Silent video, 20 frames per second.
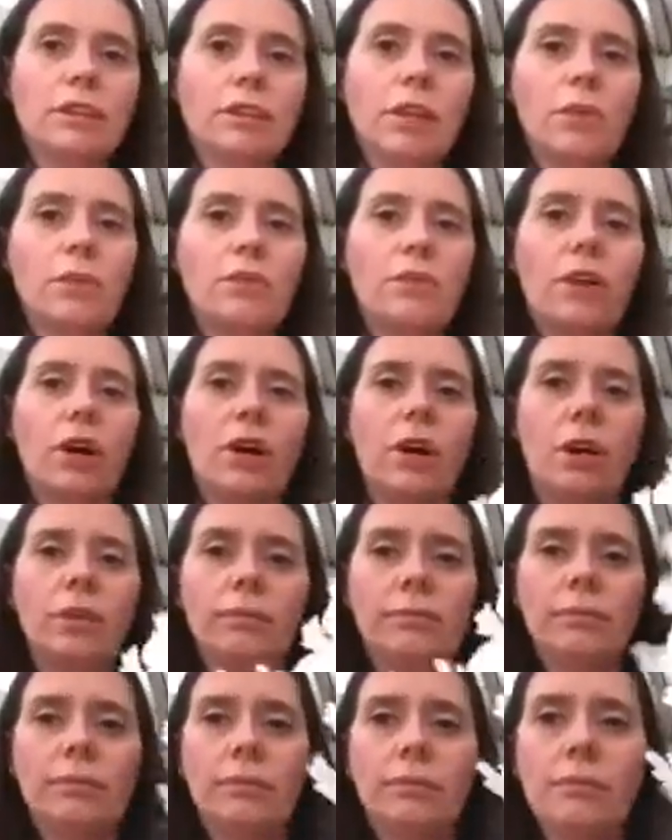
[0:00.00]
So we've
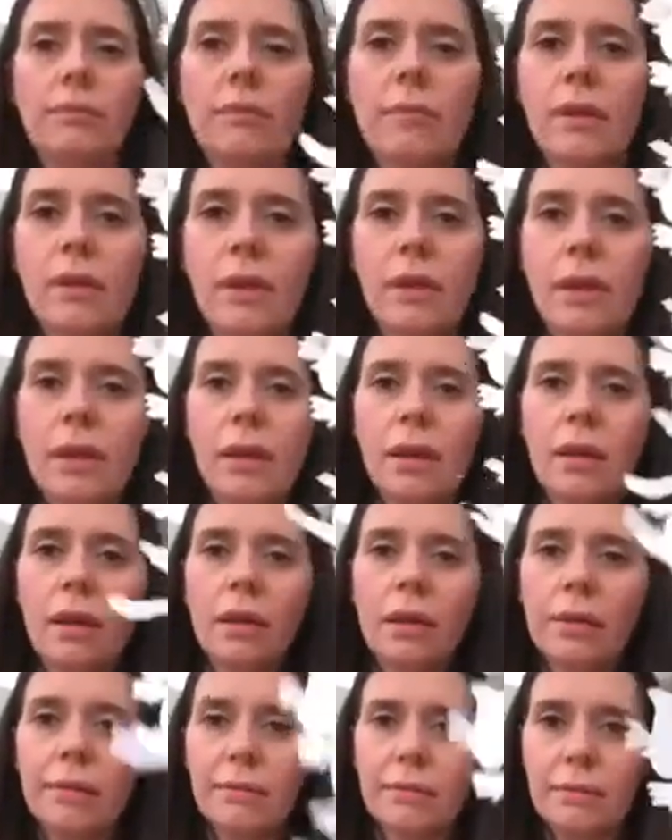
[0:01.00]
got
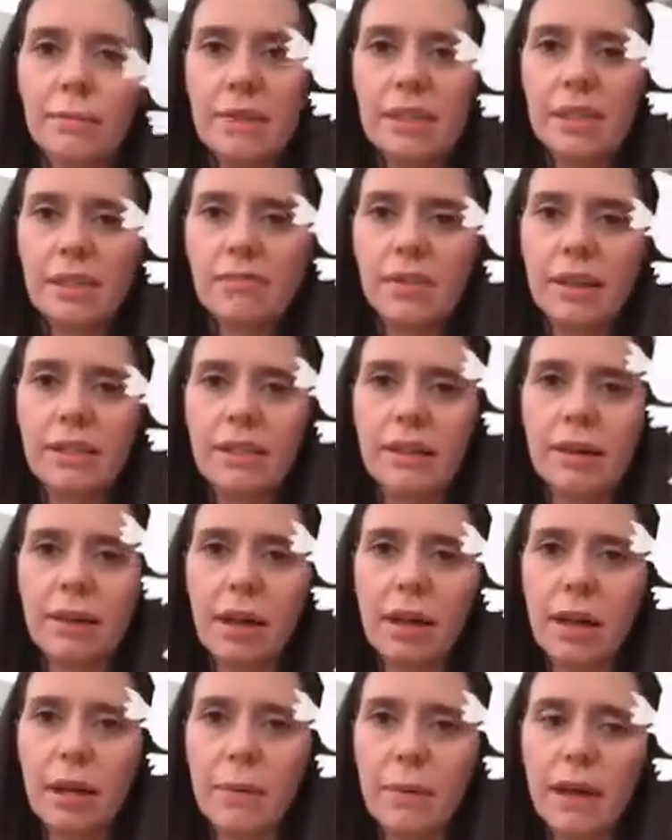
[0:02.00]
Mr. Ratty
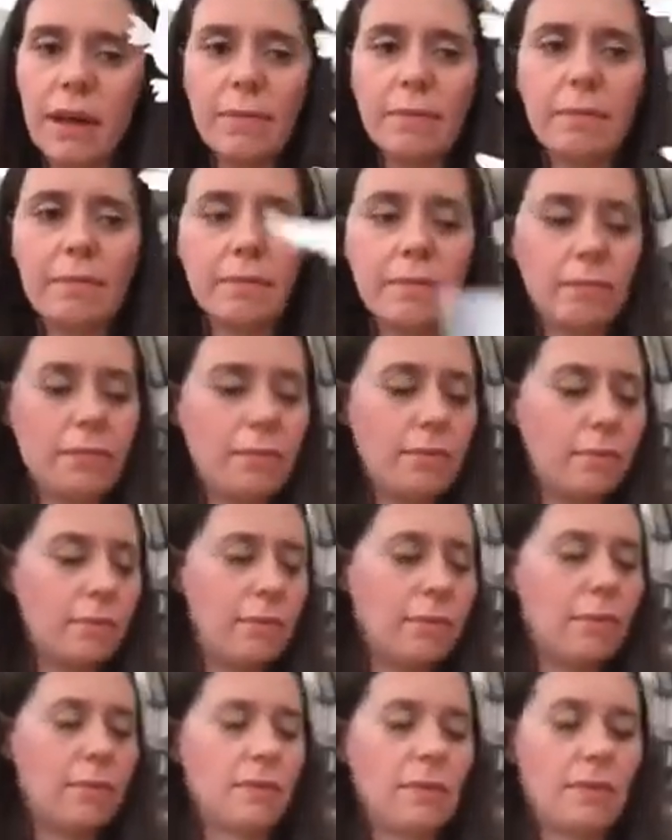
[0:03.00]
in a bit,
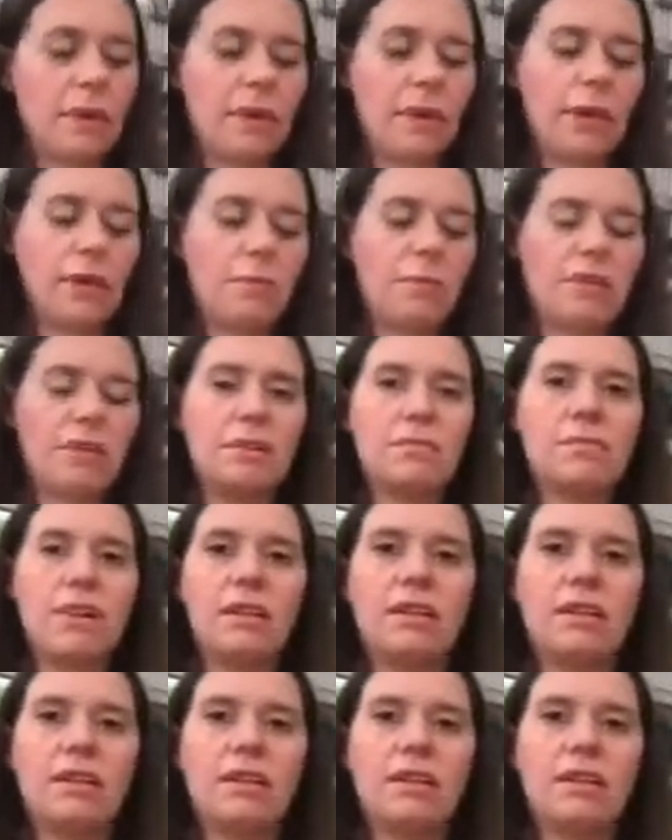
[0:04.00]
and then the Mr.